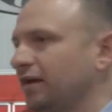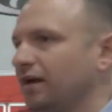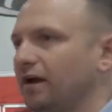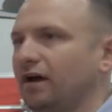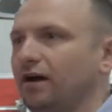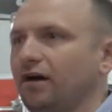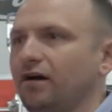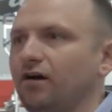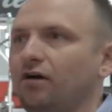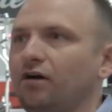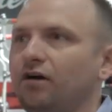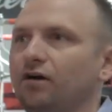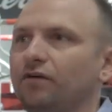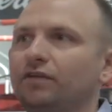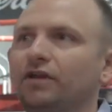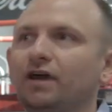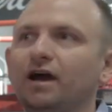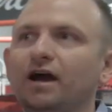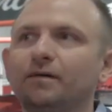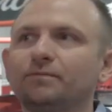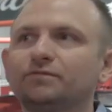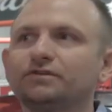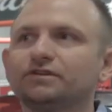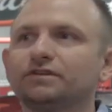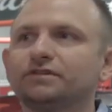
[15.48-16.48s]
all the
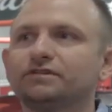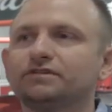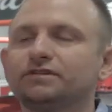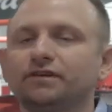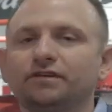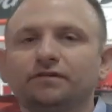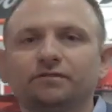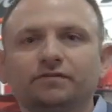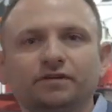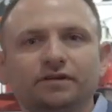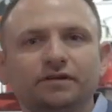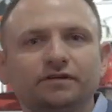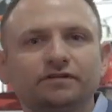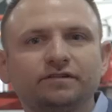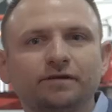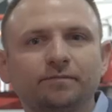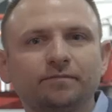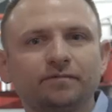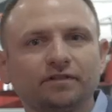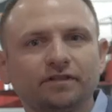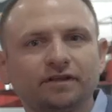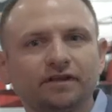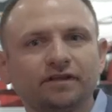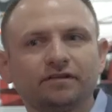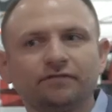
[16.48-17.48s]
options that you could
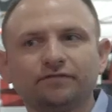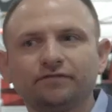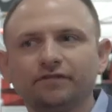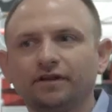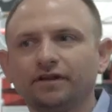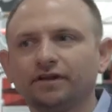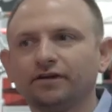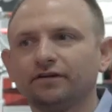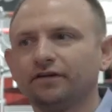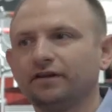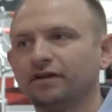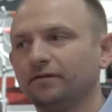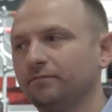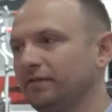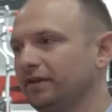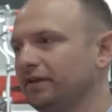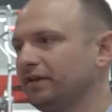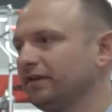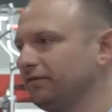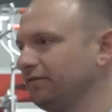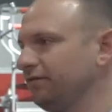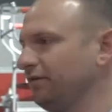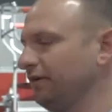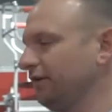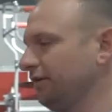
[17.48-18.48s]
typically configure can be
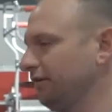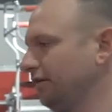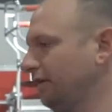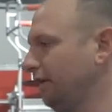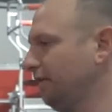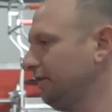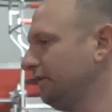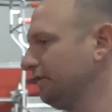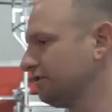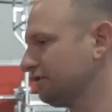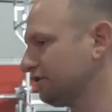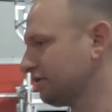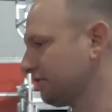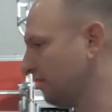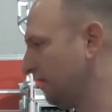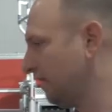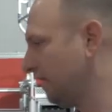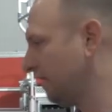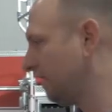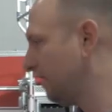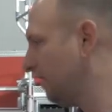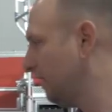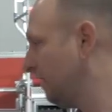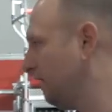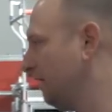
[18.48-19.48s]
configured on this
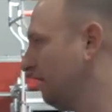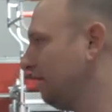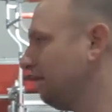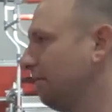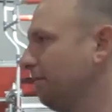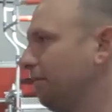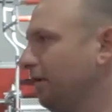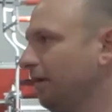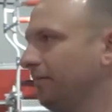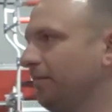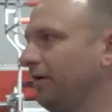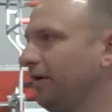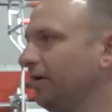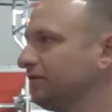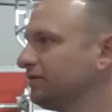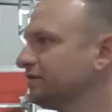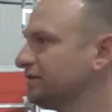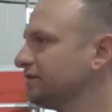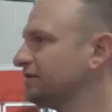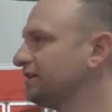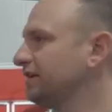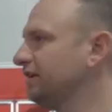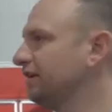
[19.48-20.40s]
truck. The pump houses